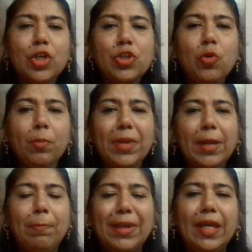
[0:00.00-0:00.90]
you
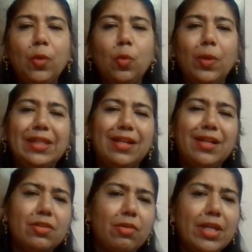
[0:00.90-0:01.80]
may begin with
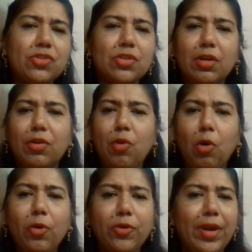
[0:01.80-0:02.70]
literature
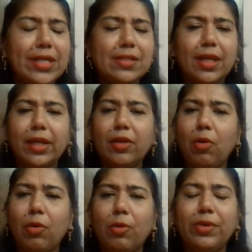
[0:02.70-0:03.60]
or
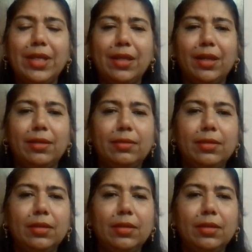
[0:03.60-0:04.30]
writing or reading.